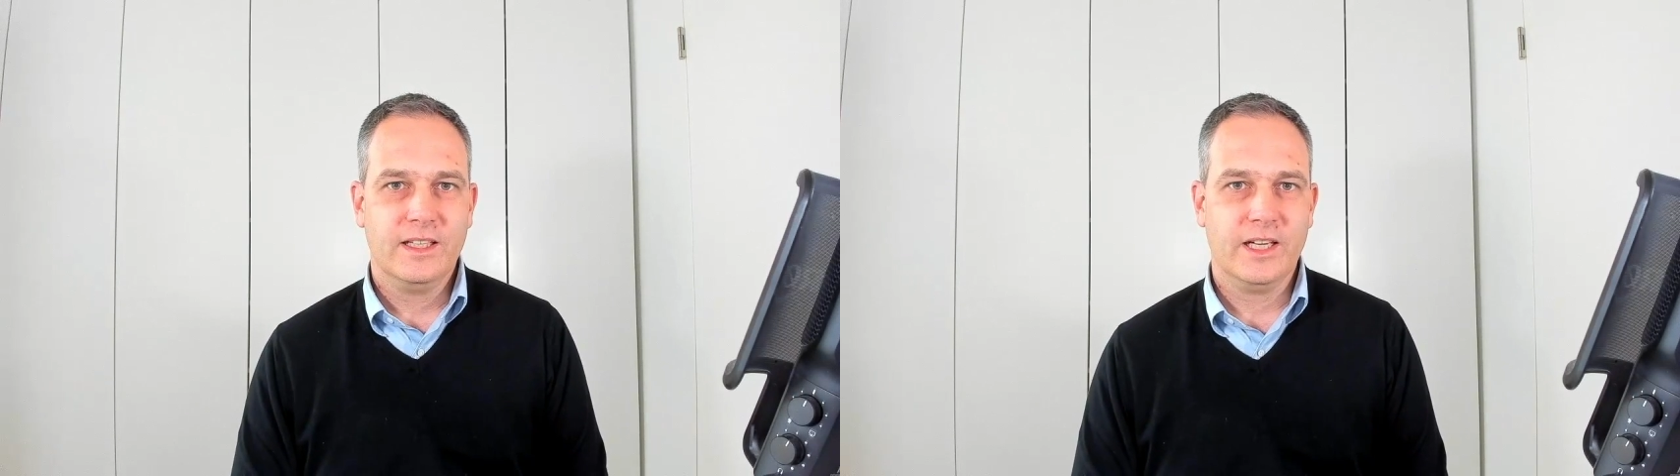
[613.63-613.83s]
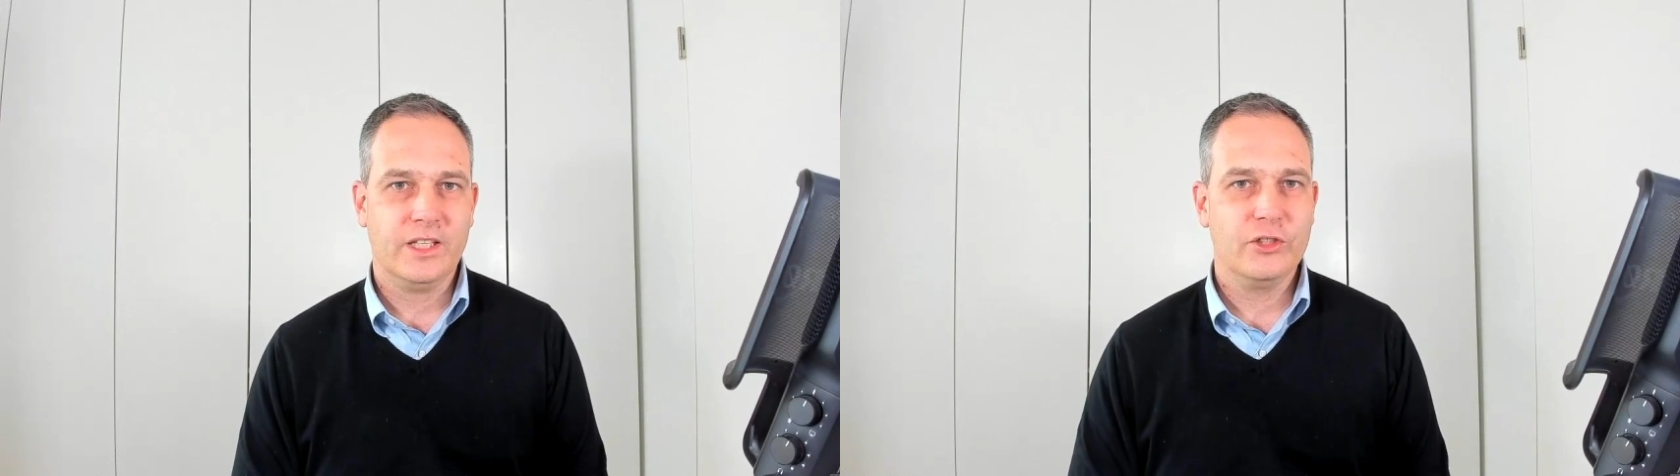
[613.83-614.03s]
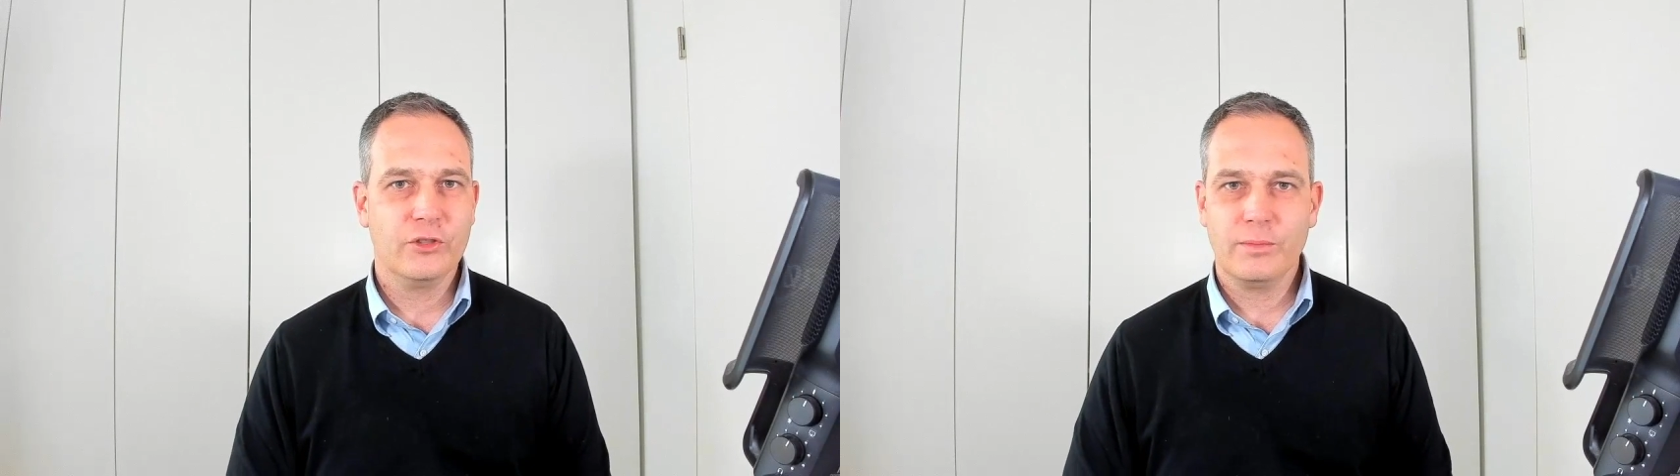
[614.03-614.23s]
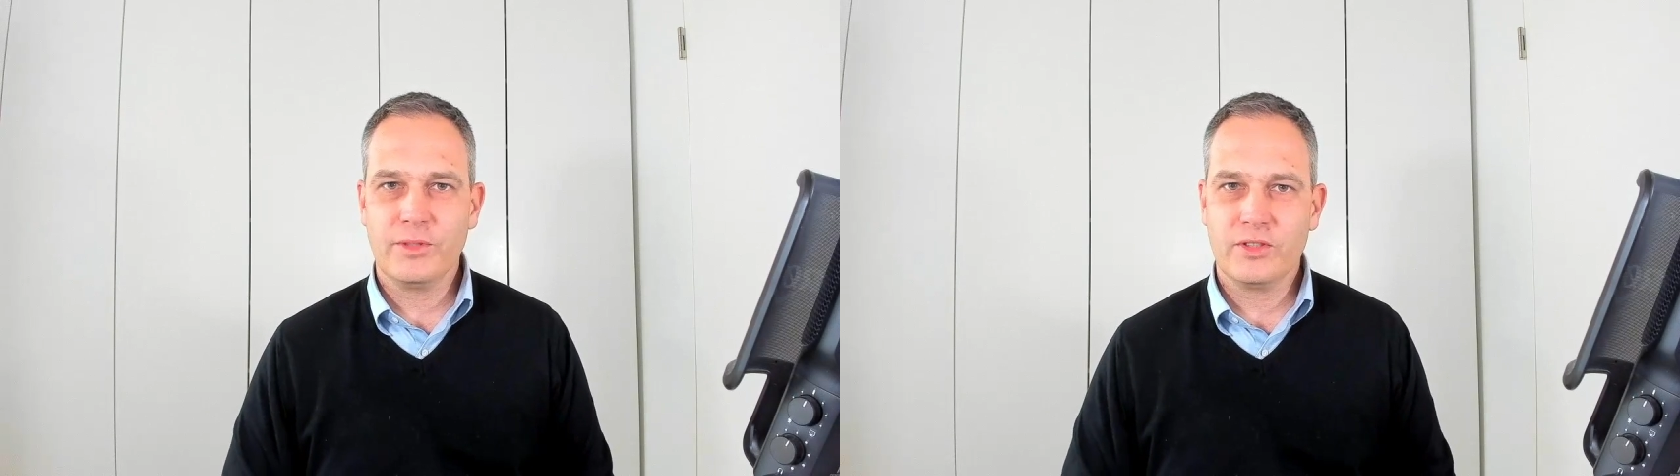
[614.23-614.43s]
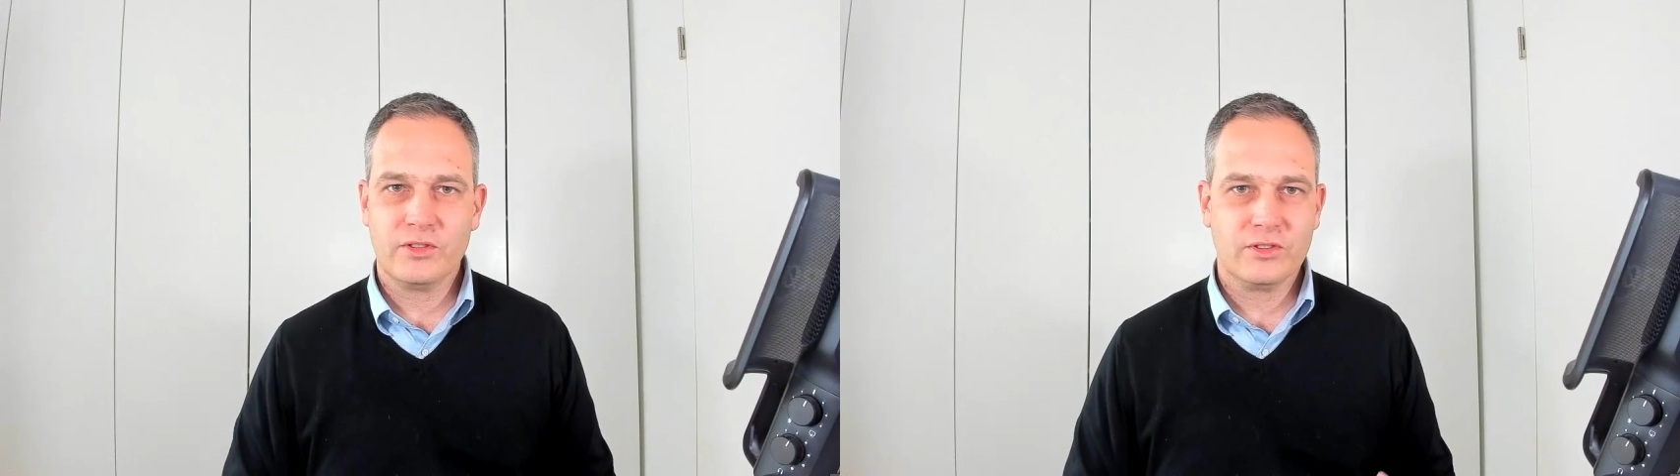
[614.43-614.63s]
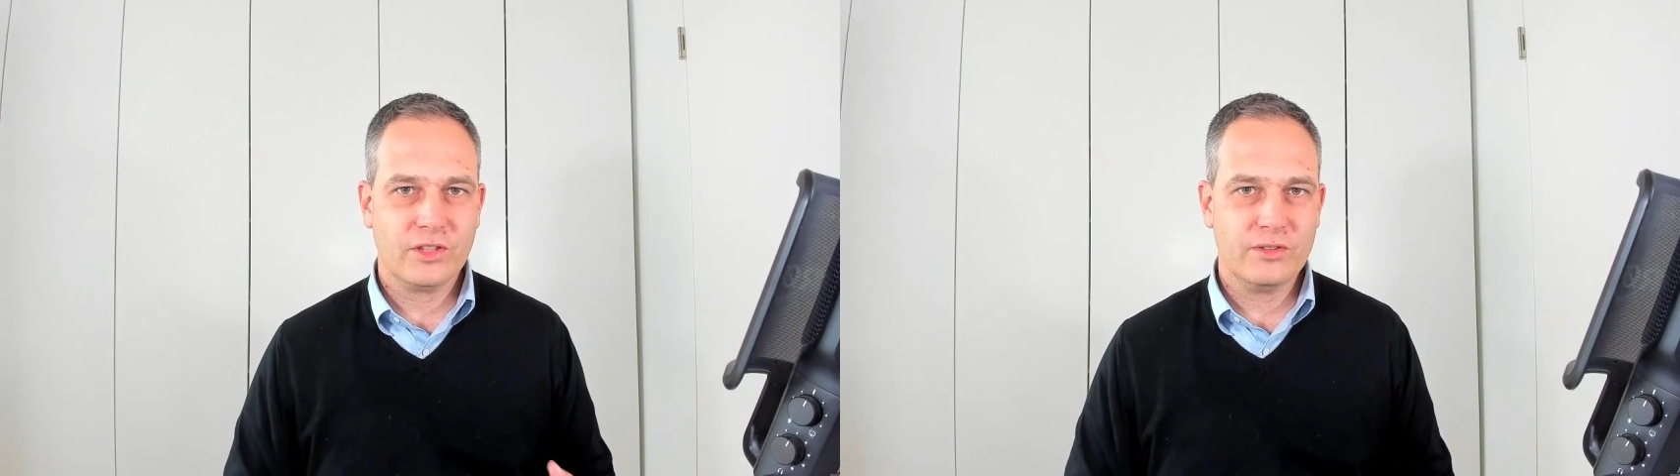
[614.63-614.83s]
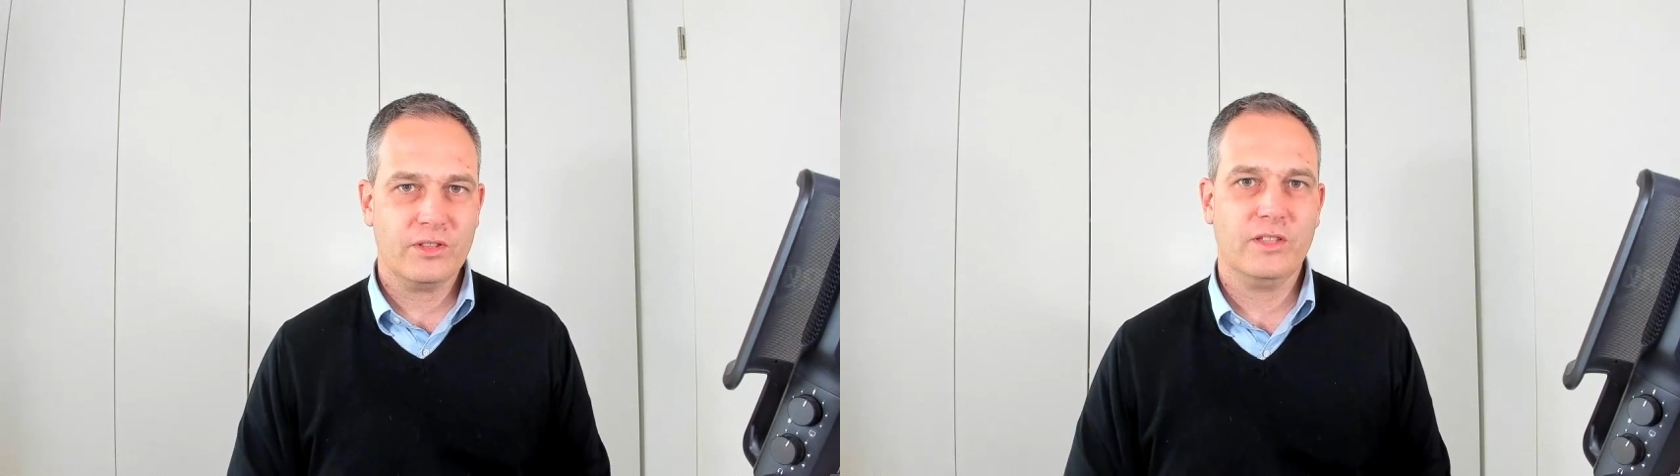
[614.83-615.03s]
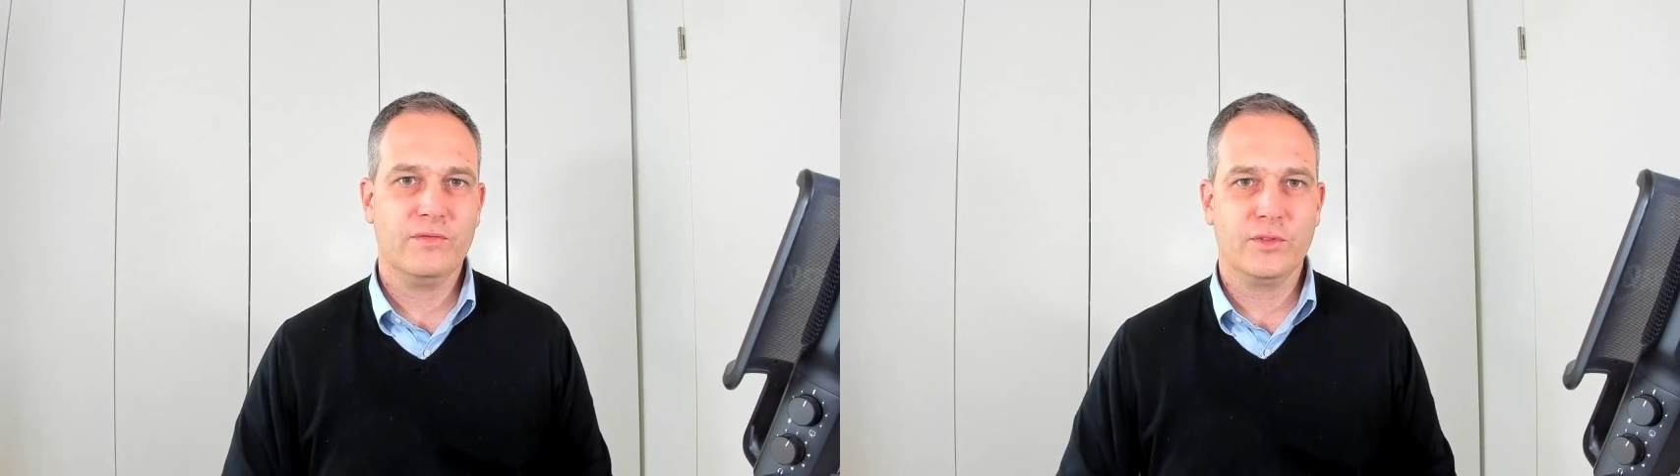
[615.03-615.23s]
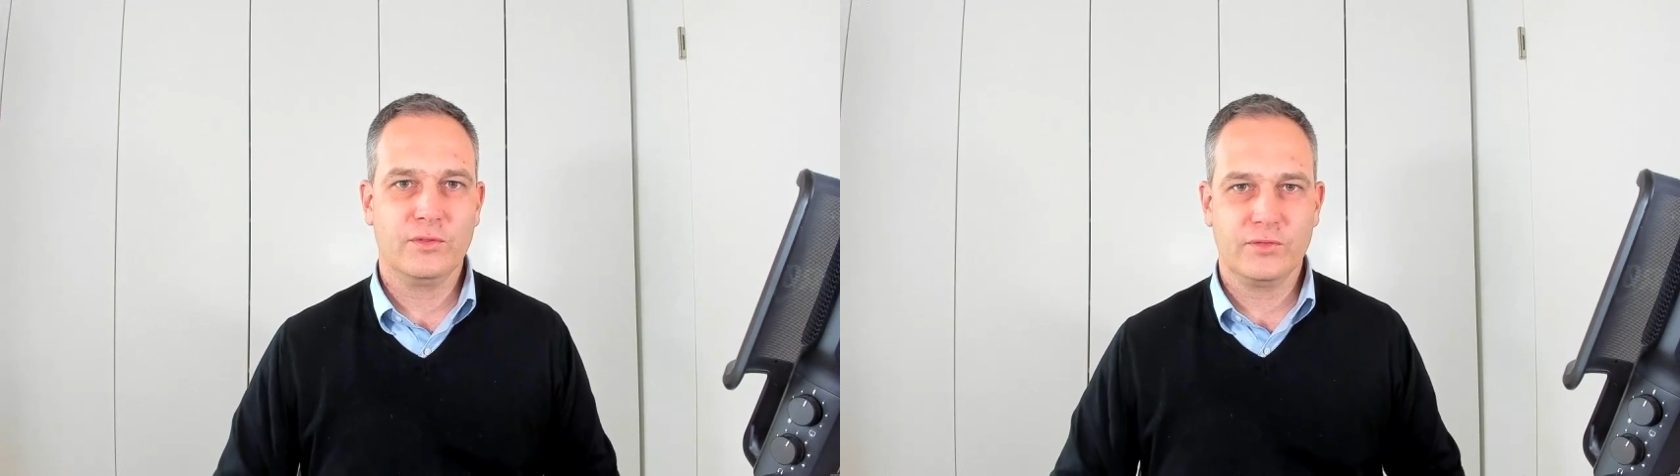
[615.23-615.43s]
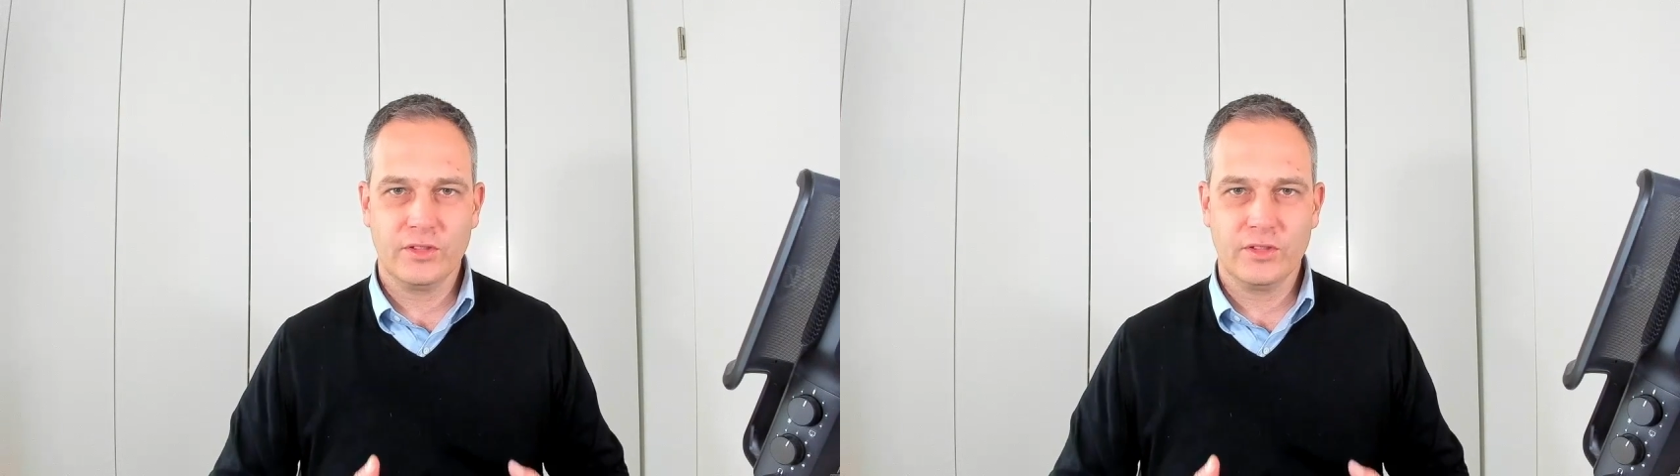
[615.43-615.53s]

And Europe is totally for